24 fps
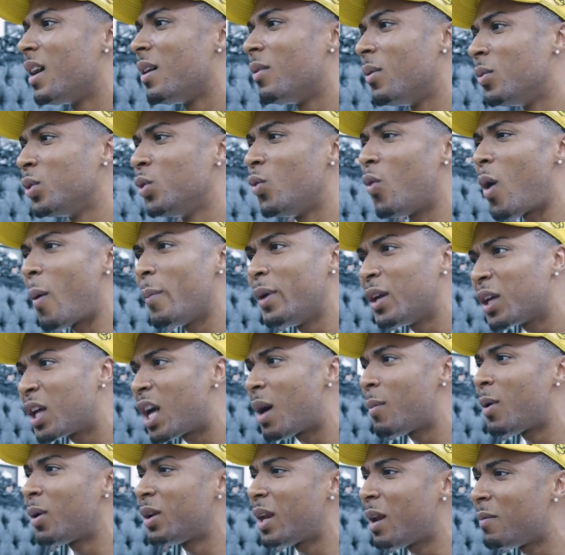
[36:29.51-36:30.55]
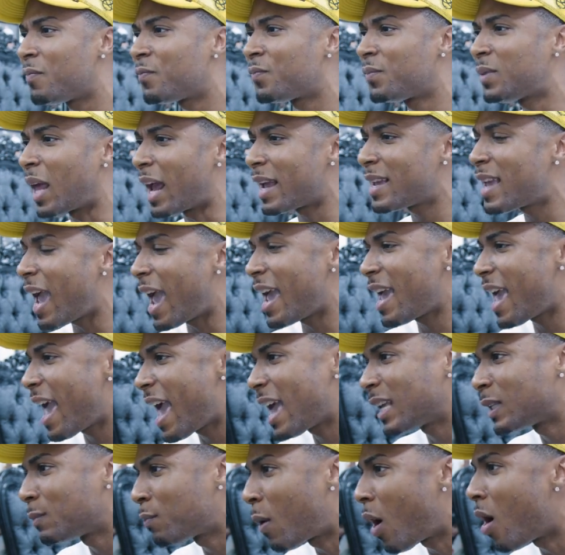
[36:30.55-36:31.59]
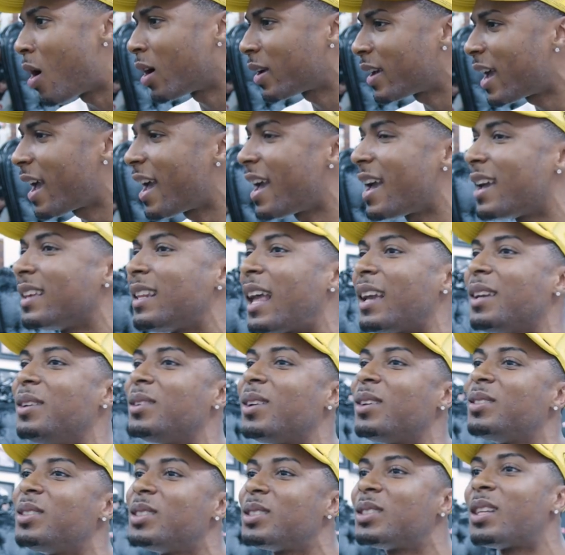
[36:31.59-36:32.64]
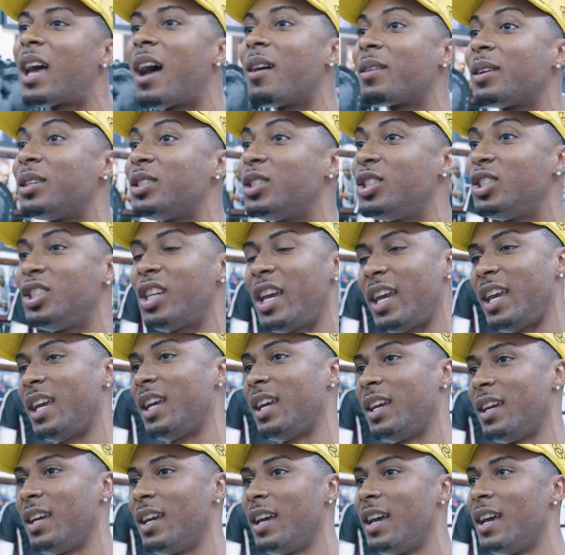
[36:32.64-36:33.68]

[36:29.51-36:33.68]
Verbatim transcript: You want me to come on that gay ass podcast? Like, you know, just talking shit.